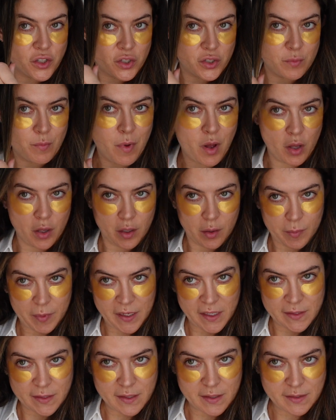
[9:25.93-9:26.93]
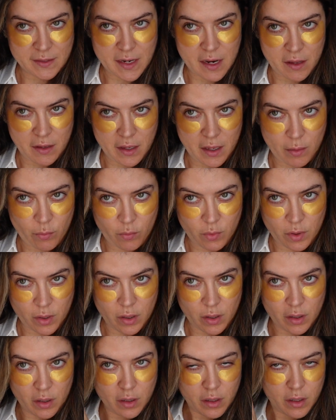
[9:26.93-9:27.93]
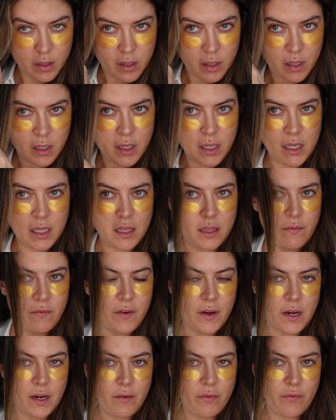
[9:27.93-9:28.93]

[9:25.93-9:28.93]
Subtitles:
smaller pieces now that we're in the very